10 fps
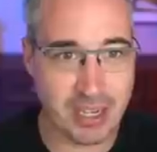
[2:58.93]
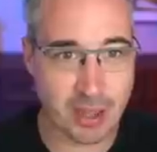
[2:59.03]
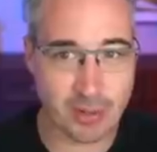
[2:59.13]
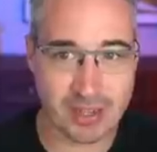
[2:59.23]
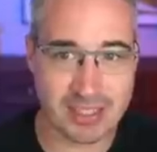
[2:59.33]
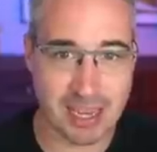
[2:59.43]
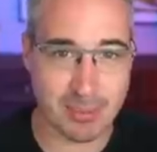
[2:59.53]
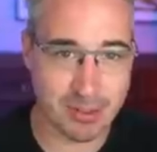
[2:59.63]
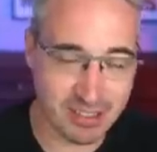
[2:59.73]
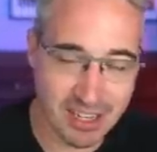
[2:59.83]
another
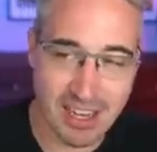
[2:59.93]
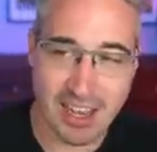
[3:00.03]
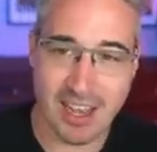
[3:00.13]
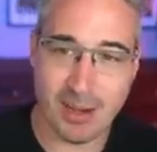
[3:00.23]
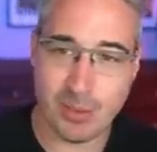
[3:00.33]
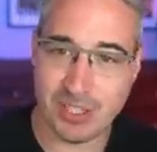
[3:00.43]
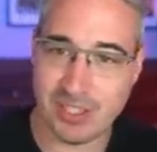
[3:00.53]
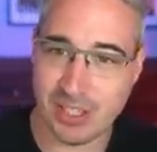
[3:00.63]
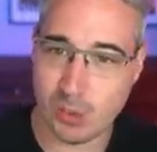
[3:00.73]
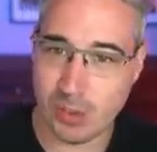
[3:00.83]
example, uh, which
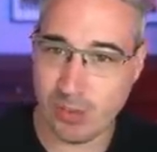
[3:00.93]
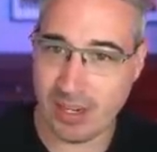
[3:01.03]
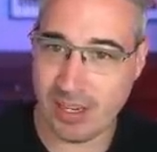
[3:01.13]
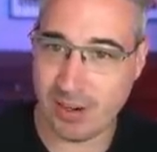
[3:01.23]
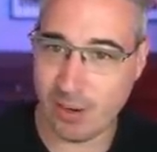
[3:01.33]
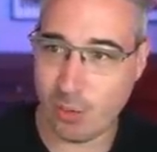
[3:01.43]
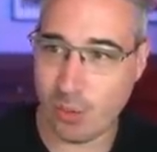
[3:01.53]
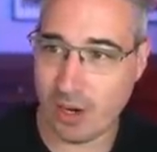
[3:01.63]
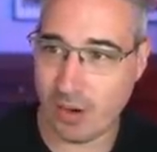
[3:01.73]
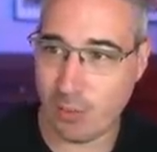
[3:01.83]
is this one right here,
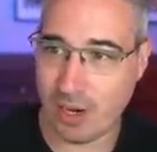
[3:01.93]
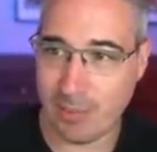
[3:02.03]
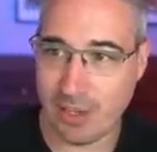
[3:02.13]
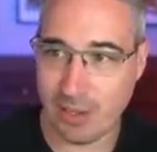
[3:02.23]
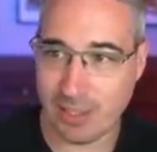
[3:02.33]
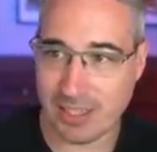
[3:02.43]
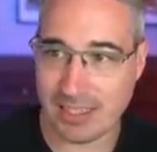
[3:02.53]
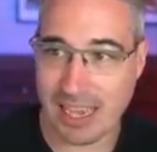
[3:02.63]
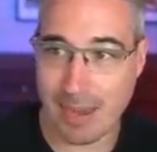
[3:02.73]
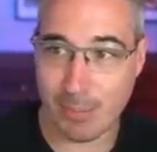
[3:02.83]
where I'm going to look at
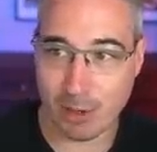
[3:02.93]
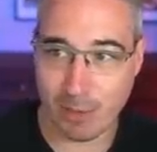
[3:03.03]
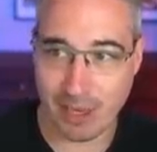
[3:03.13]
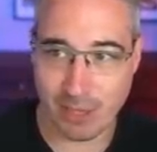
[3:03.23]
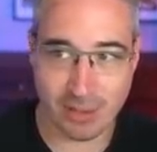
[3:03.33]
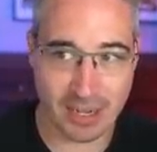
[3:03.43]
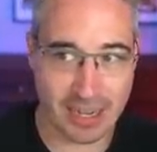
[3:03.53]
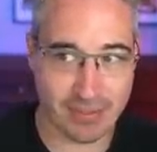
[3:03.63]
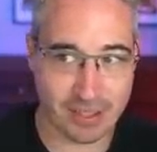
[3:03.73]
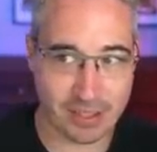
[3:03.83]
this hamburger menu that I
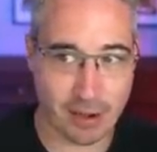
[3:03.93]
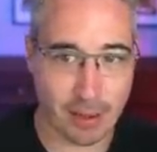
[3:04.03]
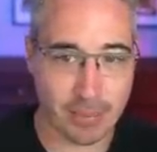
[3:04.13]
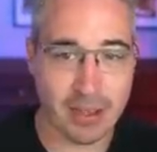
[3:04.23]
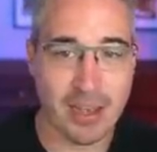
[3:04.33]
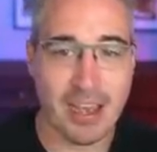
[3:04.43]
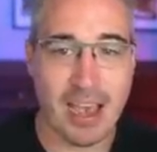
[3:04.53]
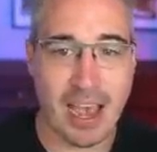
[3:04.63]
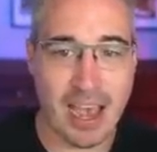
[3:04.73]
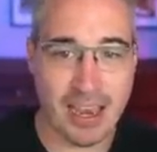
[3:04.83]
have at the top
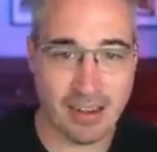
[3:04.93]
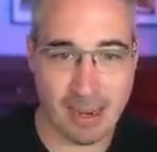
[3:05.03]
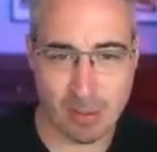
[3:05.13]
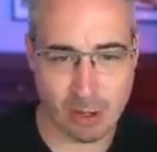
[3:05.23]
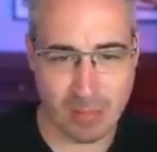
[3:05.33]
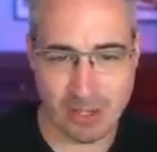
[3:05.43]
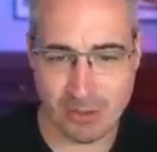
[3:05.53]
and hamburger